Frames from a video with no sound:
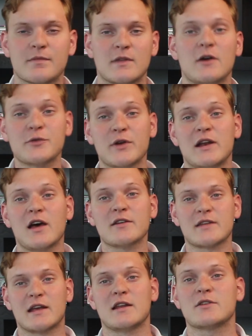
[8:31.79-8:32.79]
Now, as for the
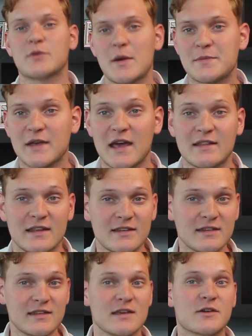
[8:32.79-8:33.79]
last English website,
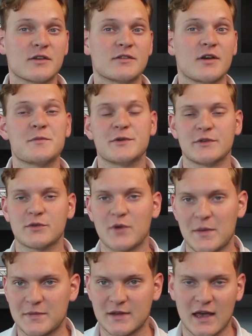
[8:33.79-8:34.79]
this is the Consumptions
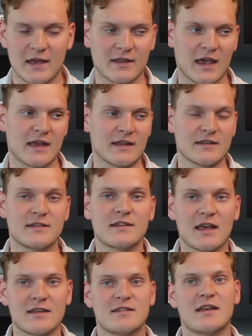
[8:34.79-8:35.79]
website, and this is
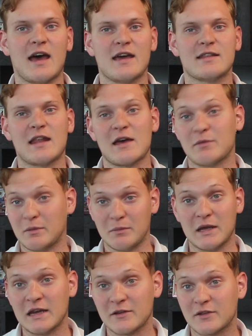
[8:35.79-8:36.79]
a site that I've been
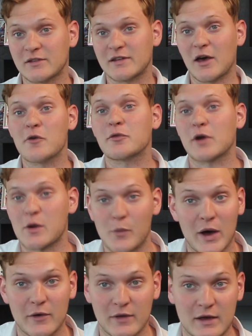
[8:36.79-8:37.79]
meaning to sell for a
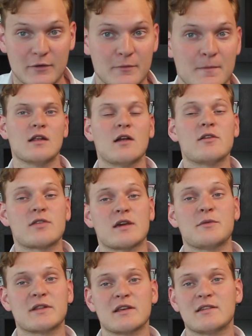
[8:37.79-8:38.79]
while now. Now, the
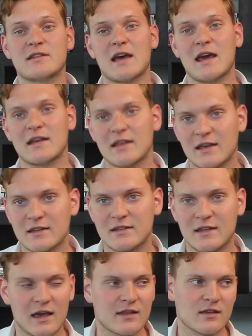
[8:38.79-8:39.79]
thing with this site is
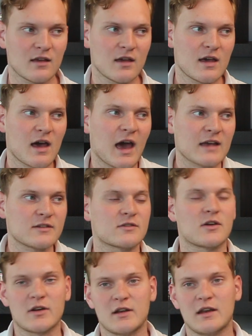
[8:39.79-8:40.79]
that I
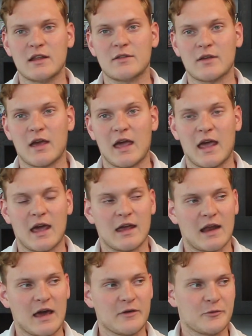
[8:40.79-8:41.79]
started it
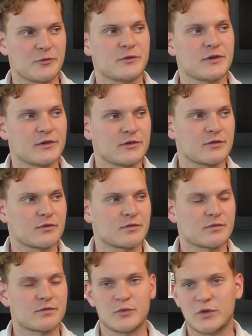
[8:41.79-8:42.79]
and I just
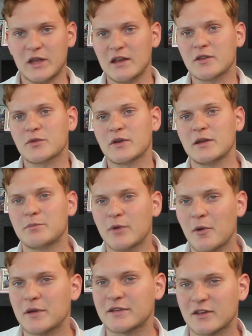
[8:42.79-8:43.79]
didn't really
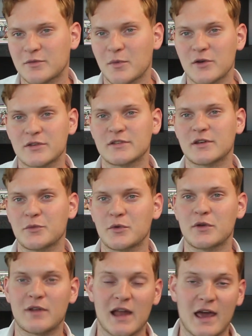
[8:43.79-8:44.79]
publish as much as I
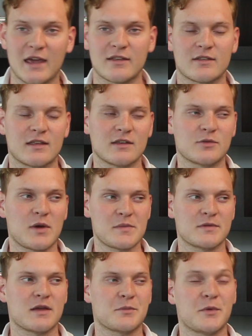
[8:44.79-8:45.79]
would have liked. This
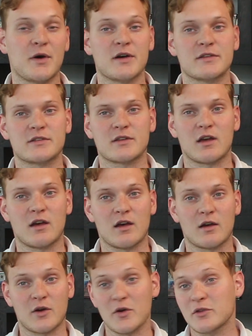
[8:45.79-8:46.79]
website was
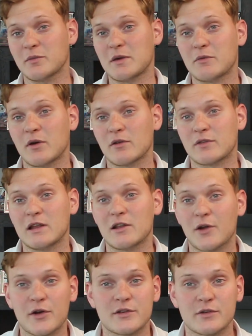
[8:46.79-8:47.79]
going to be one of the
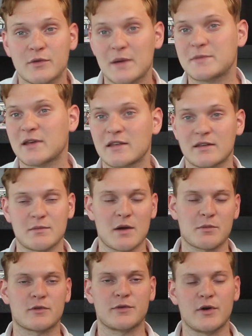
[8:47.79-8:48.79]
larger websites in my
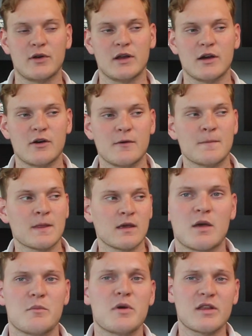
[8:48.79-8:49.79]
portfolio,
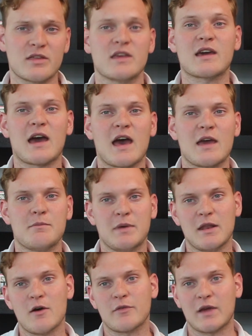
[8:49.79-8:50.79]
but I think I
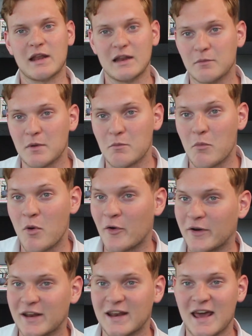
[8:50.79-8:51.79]
bit off a little bit
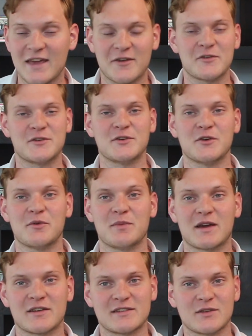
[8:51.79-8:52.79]
more than I could chew,
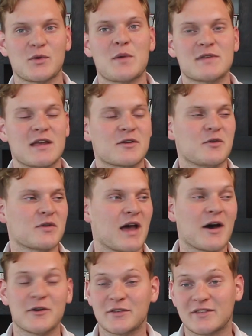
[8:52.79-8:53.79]
because this website could
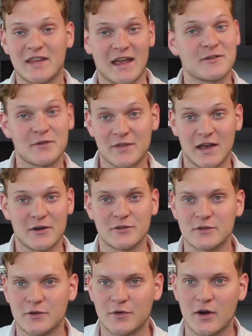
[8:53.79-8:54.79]
house tens of
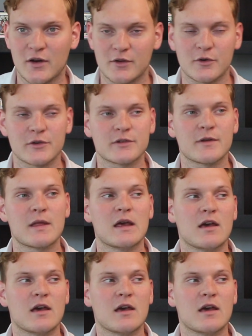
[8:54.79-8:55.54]
thousands of articles.